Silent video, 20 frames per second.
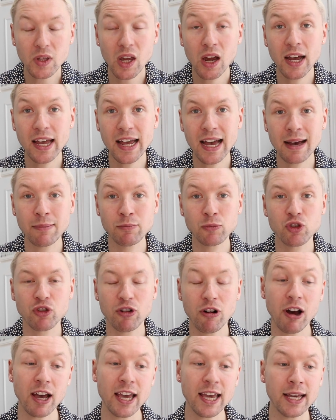I am
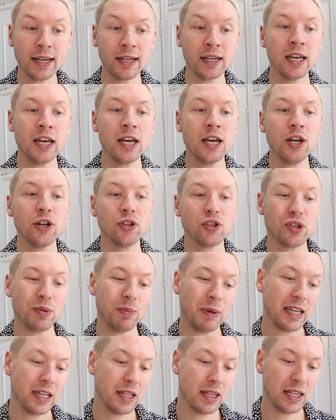trying to
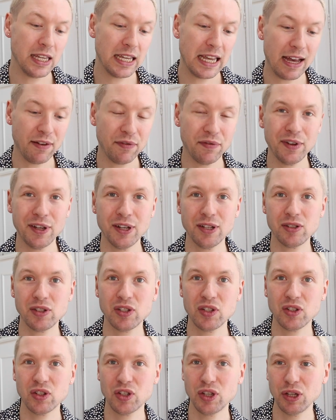make the
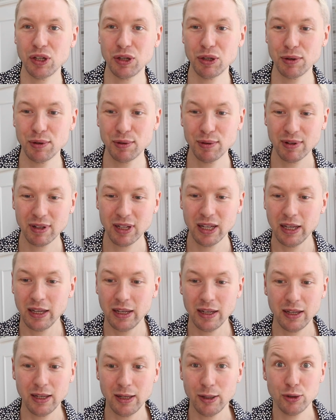effort to
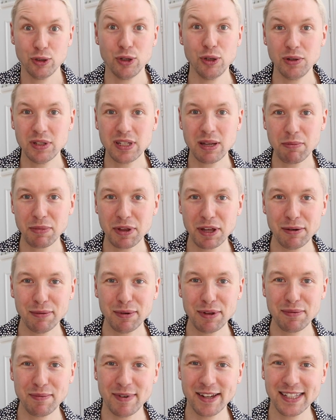do something
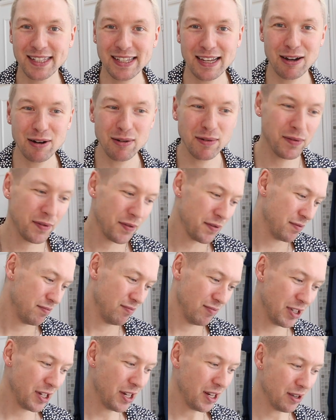with myself.
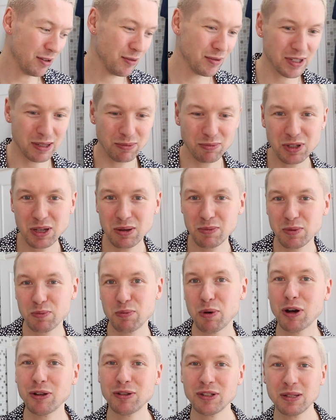You know, sometimes
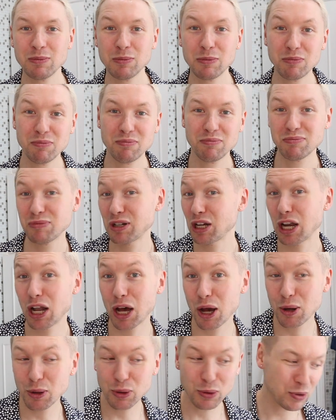put on some
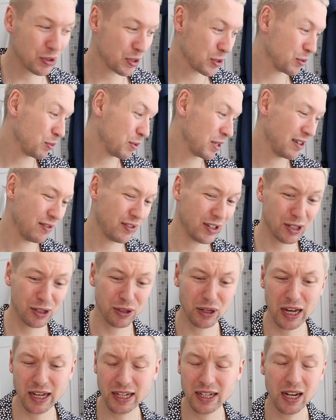clothes or whatever.
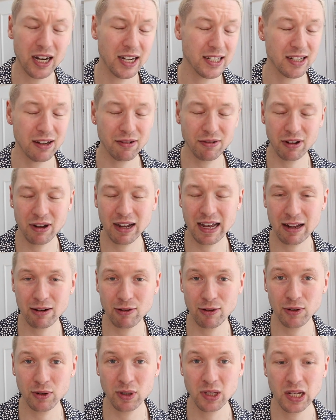I don't know how
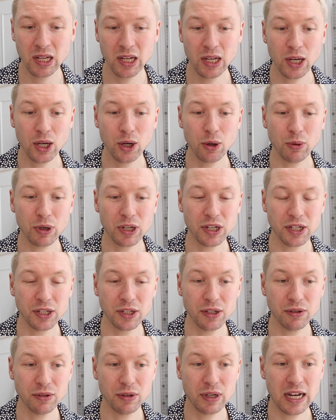long we're going
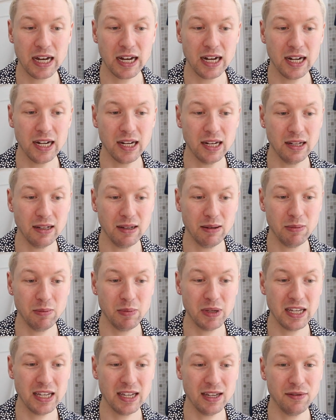to
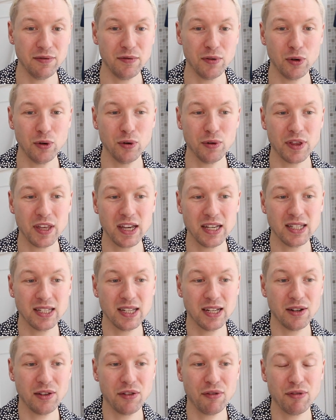be here for. They
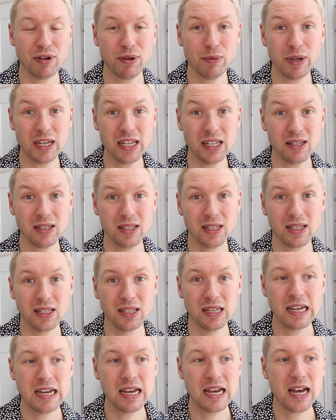said 3 weeks,